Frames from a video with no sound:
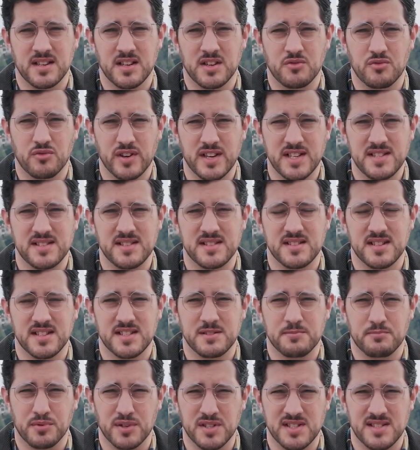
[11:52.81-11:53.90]
and it raises
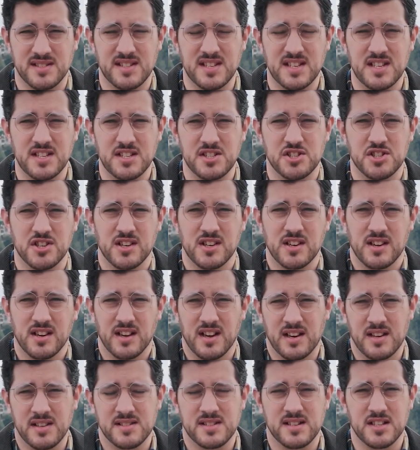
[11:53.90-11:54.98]
its prestige
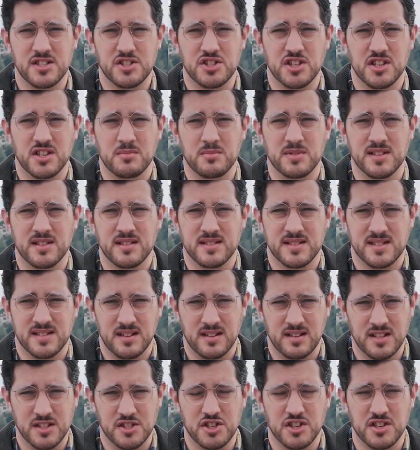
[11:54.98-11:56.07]
and its
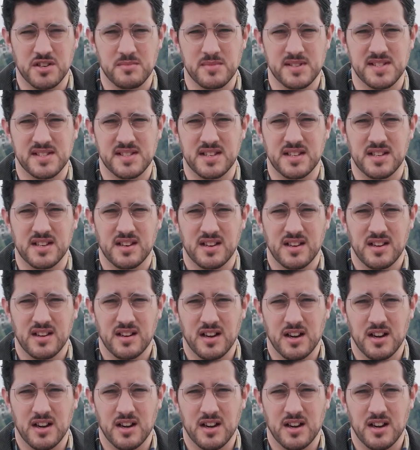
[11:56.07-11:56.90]
legitimacy